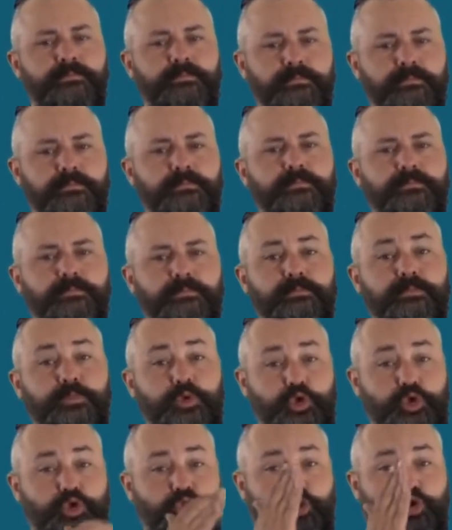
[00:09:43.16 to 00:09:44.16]
If you're in
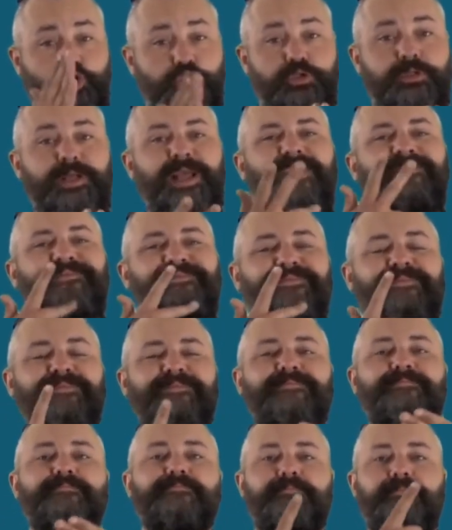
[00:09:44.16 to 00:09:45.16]
contact with an
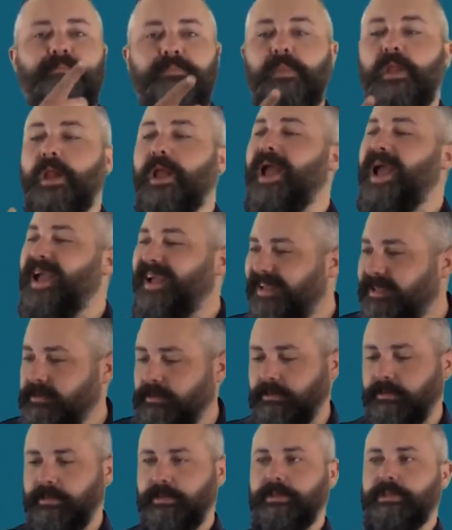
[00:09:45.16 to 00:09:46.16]
infected person, do not
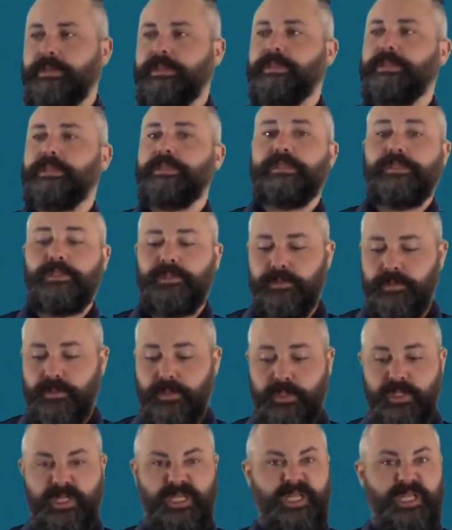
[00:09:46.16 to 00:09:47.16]
touch your eyes,
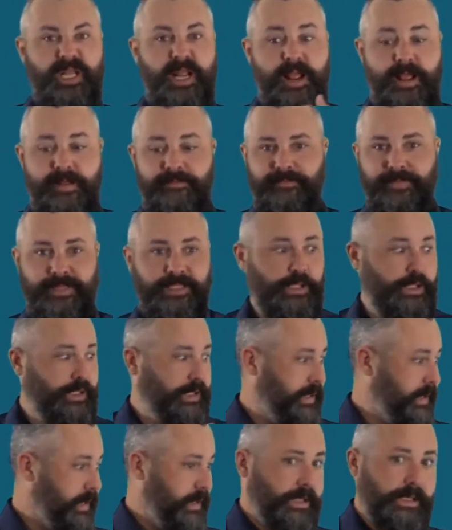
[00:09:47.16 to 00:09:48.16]
mouth, or nose
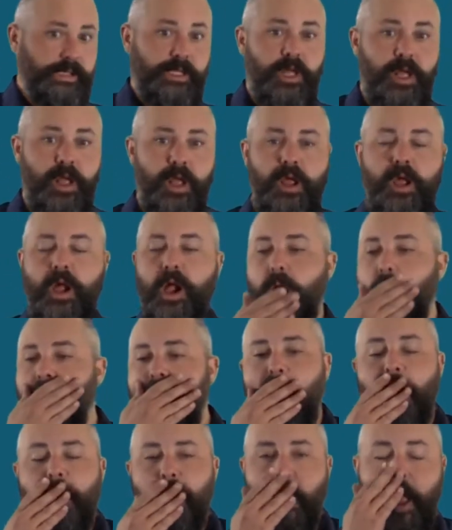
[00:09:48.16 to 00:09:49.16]
until you've washed your
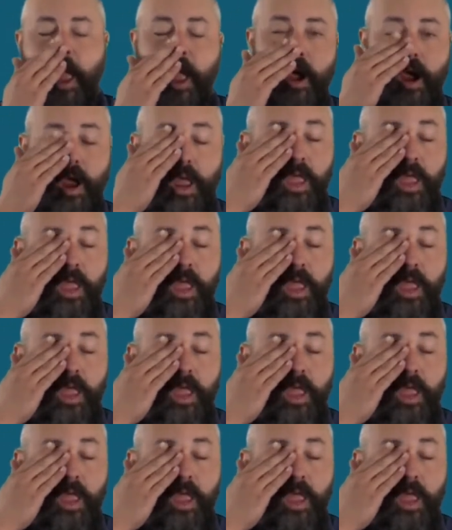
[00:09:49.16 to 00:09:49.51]
hands.